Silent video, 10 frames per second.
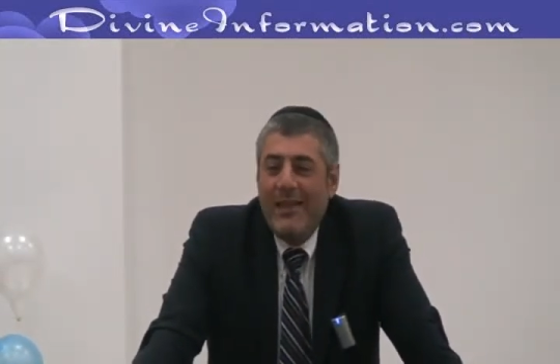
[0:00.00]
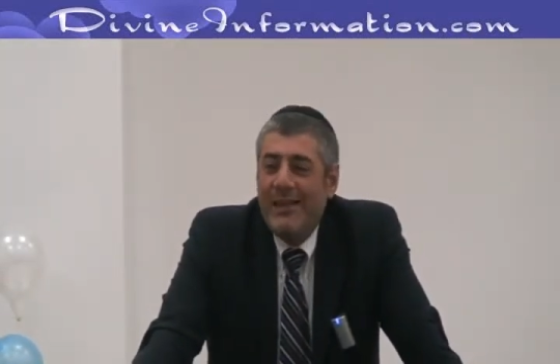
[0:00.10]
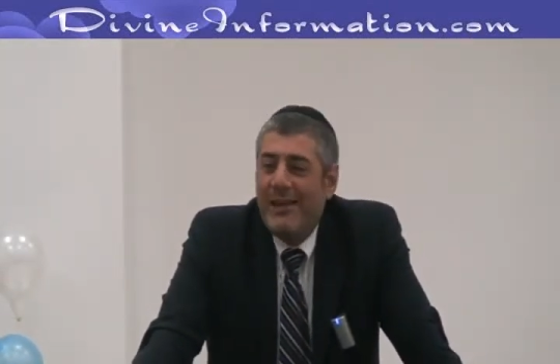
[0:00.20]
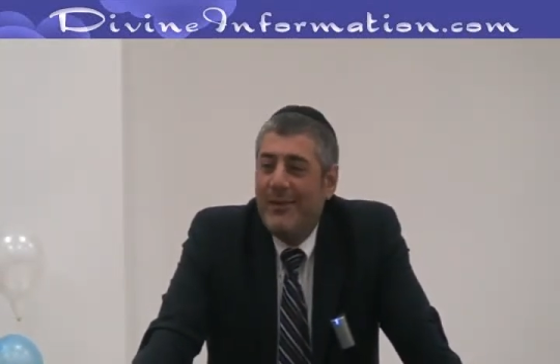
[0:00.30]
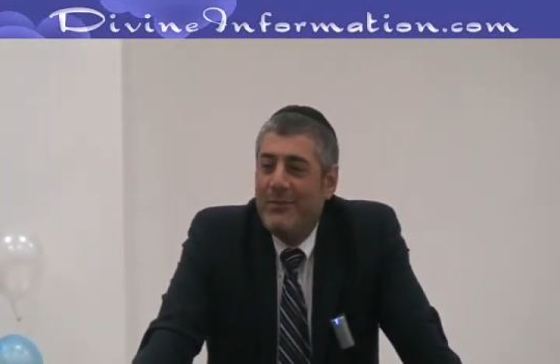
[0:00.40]

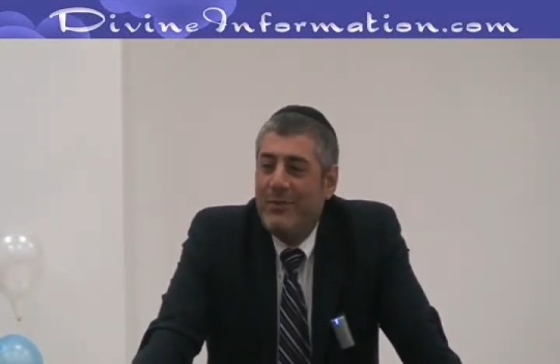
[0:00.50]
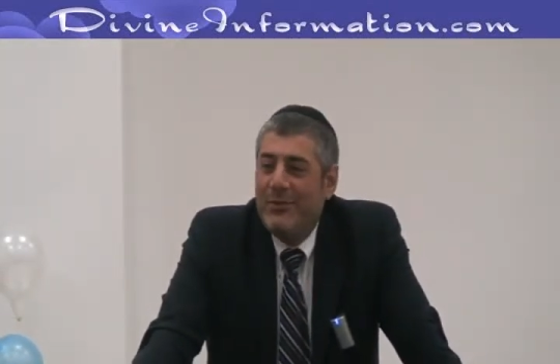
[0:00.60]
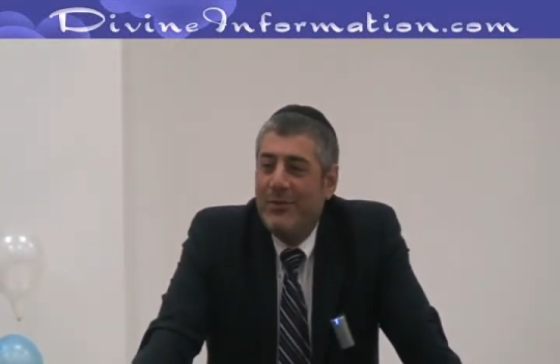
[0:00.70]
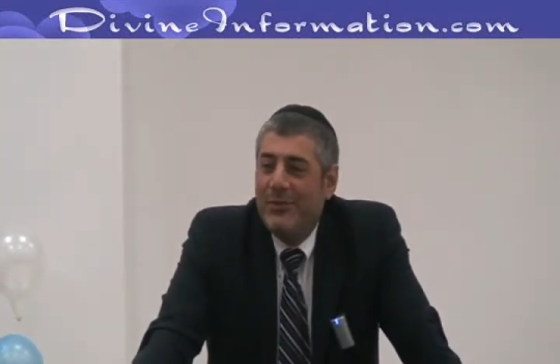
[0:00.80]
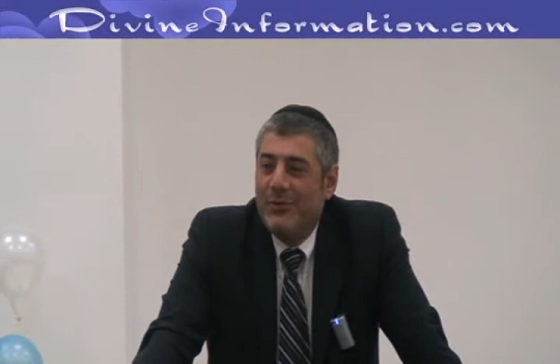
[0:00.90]
he came
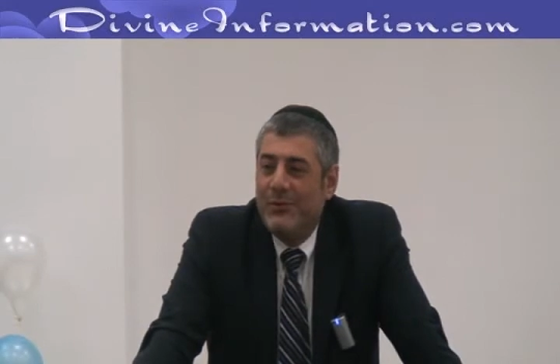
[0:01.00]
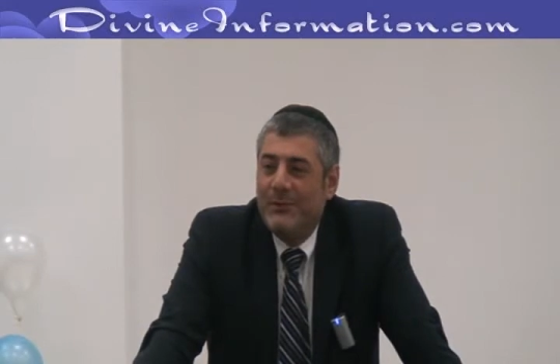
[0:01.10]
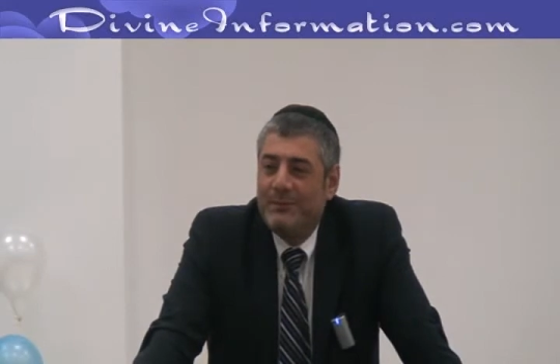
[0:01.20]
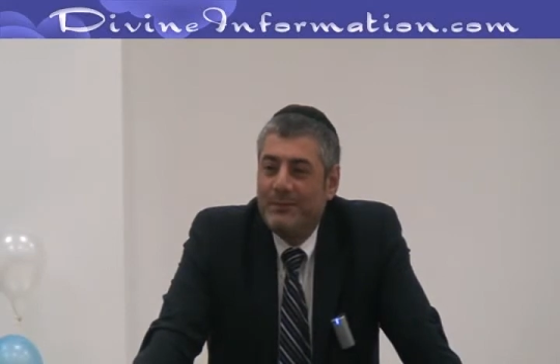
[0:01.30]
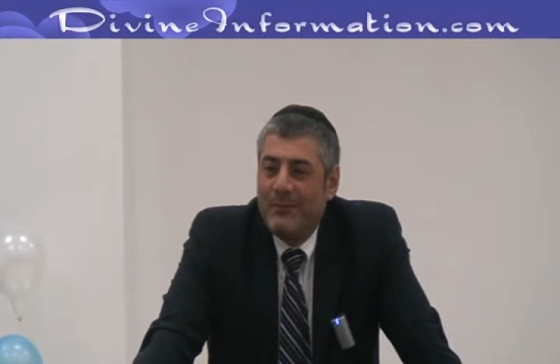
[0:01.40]
to
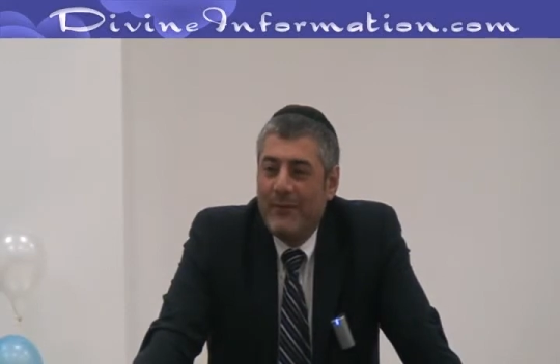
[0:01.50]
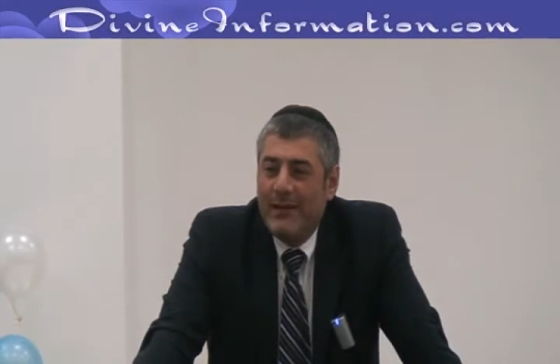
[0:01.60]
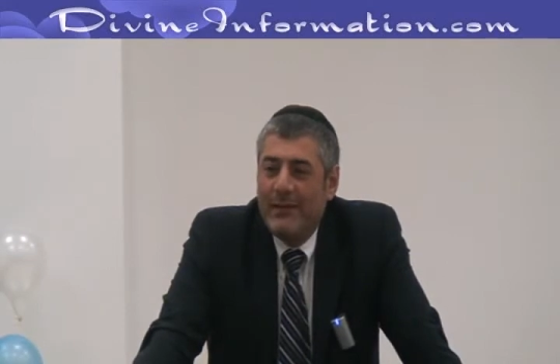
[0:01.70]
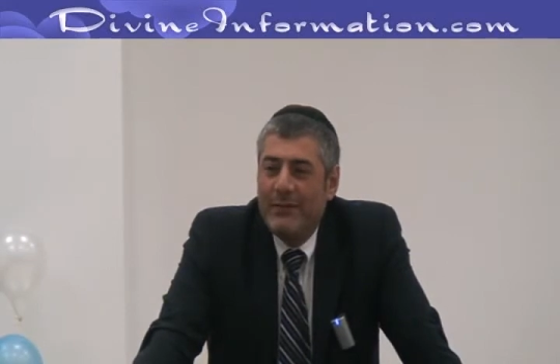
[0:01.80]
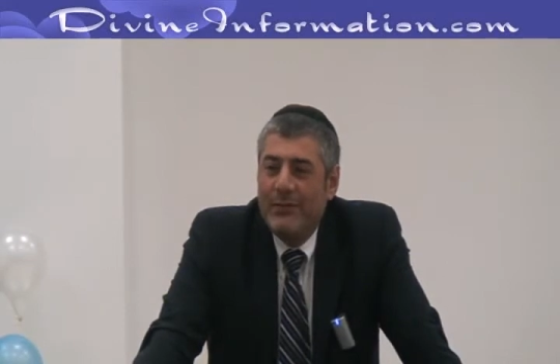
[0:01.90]

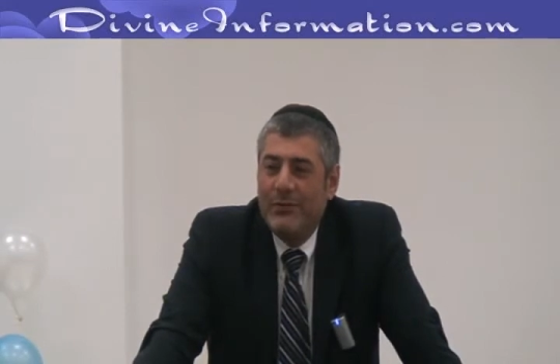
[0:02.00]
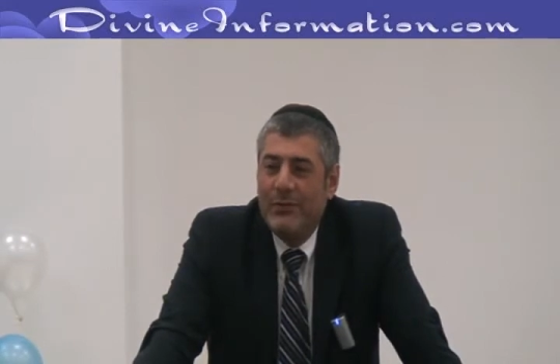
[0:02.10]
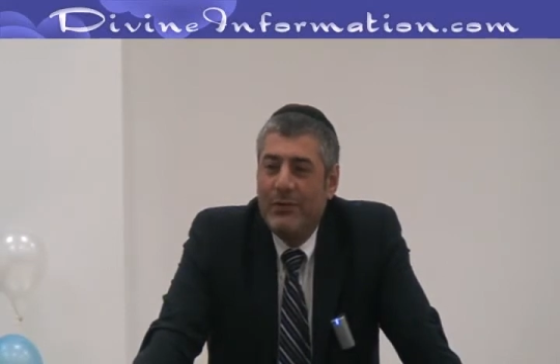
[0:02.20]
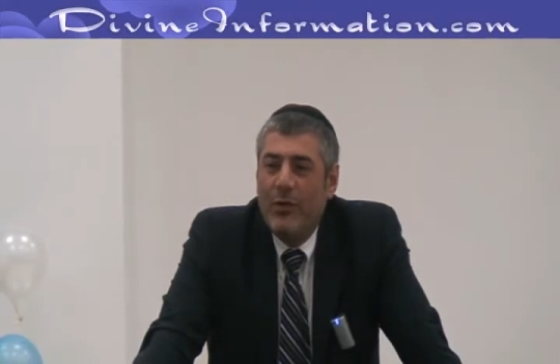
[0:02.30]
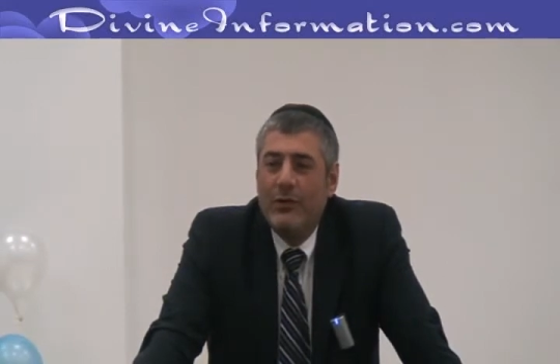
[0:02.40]

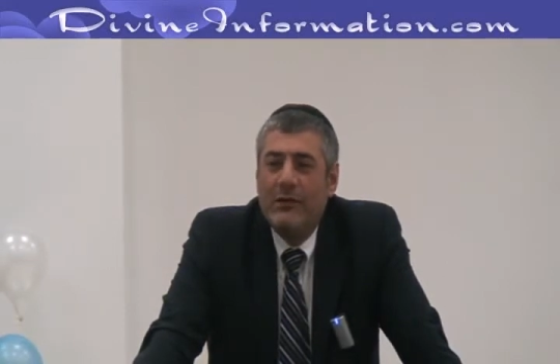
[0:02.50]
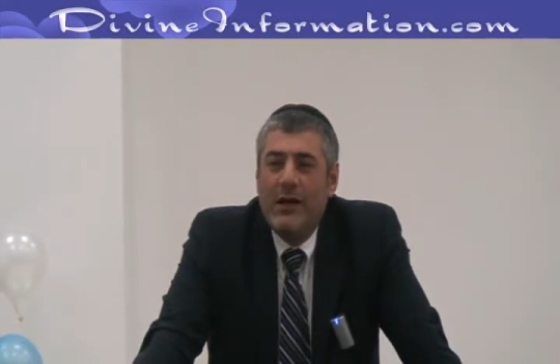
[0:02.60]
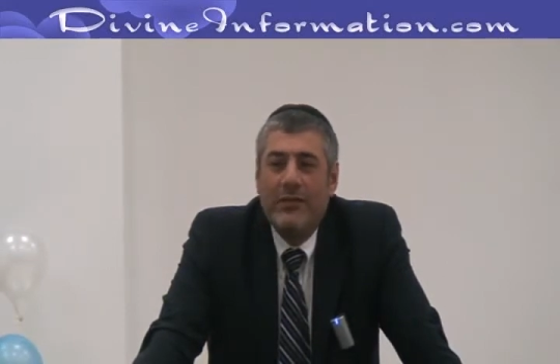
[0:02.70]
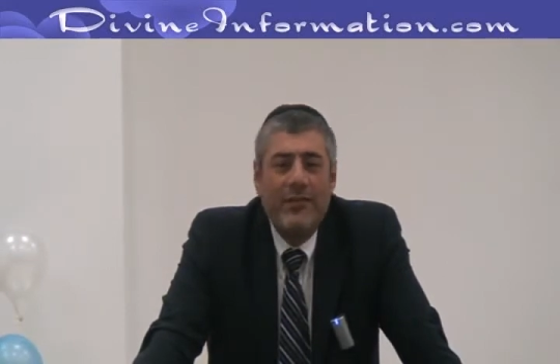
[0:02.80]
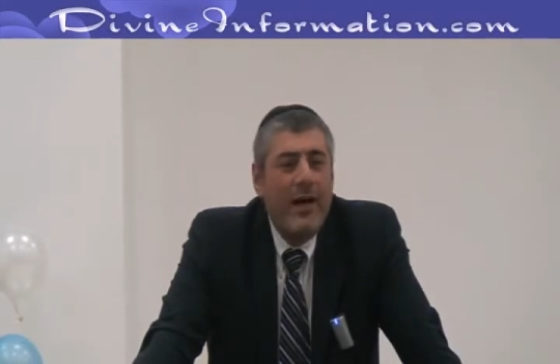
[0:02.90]
an
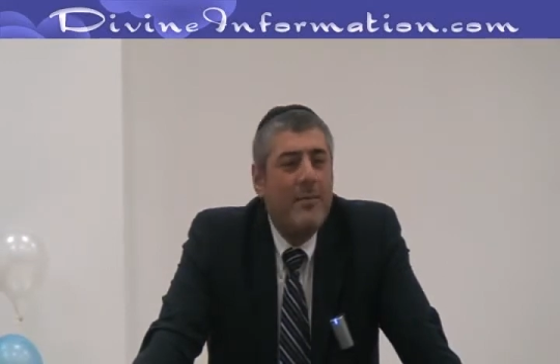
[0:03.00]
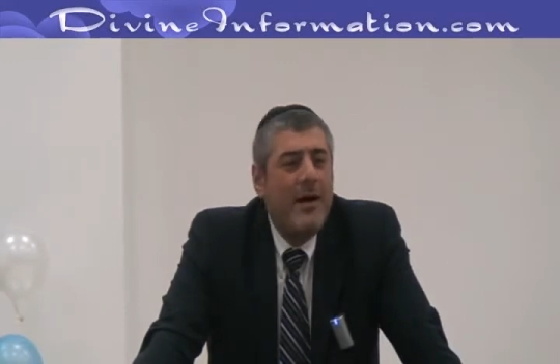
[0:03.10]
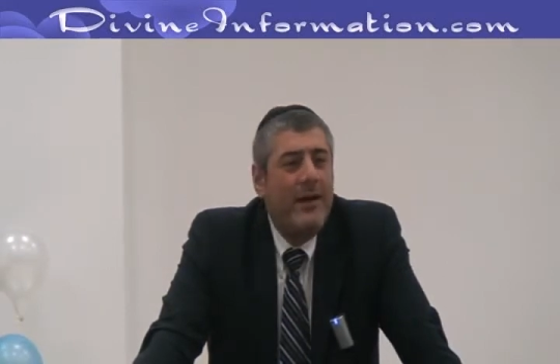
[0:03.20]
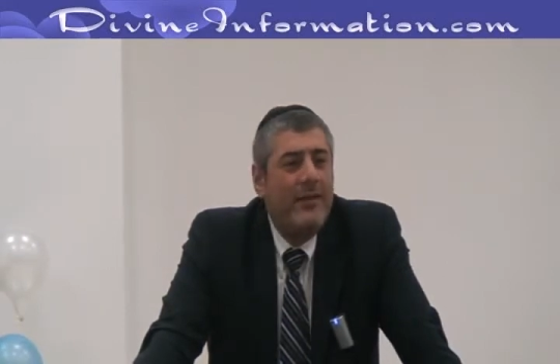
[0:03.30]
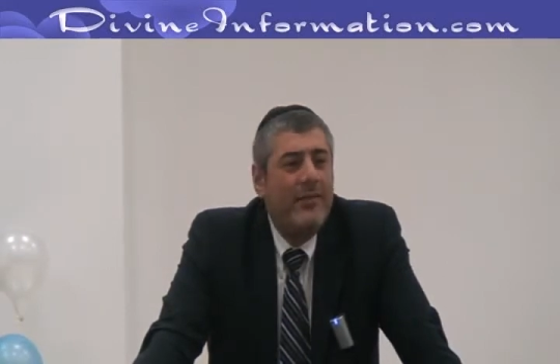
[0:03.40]
Orthodox rabbi.